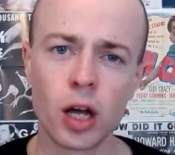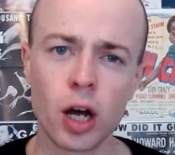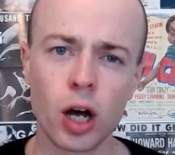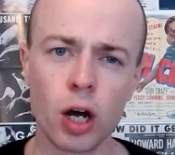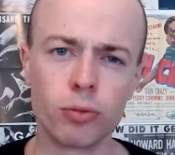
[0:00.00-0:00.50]

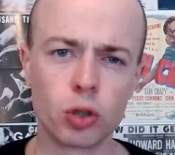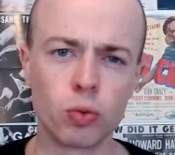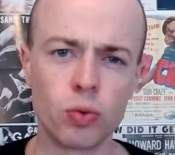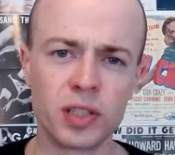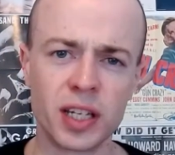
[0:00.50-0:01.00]
um,
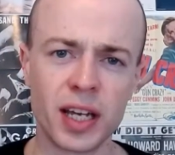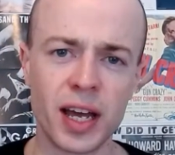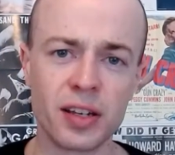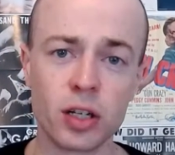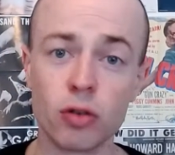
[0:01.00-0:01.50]
towards the
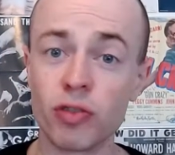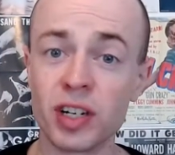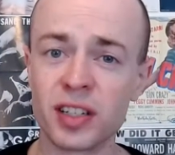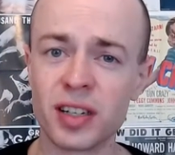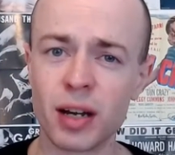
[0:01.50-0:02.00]
end and the
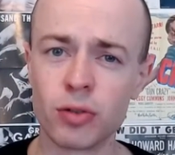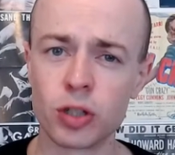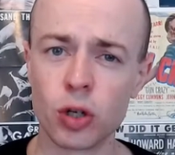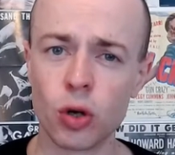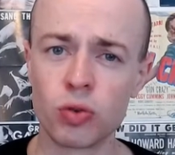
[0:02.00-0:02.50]
reason there was an
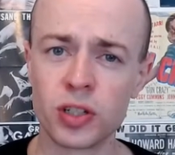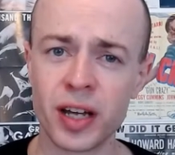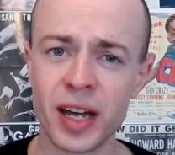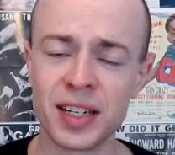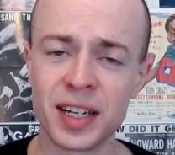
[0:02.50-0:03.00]
alternate
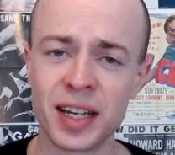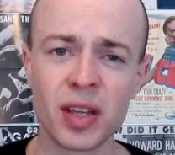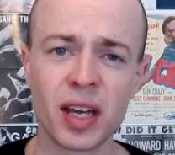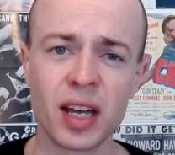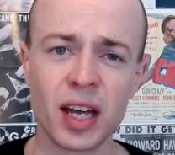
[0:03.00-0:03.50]
ending
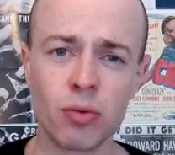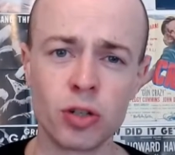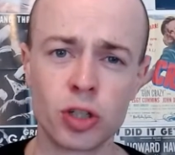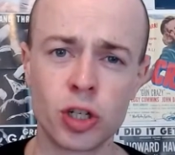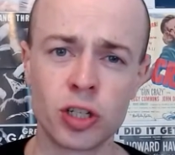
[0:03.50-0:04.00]
it
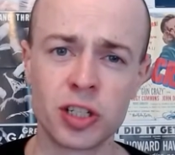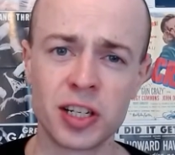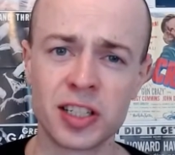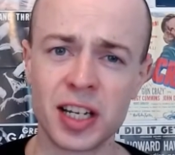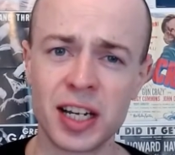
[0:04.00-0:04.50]
was just
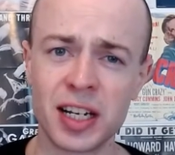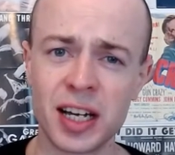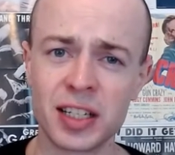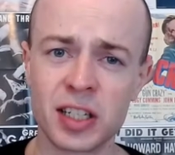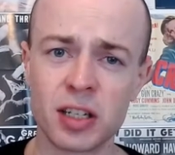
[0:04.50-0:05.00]
seen
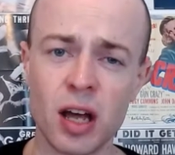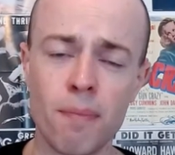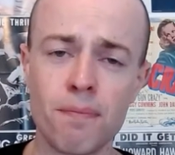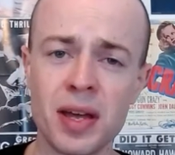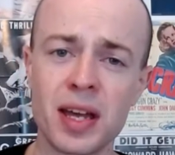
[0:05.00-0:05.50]
as a
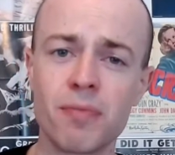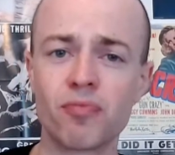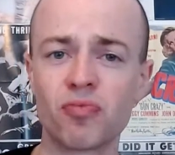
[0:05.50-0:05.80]
bit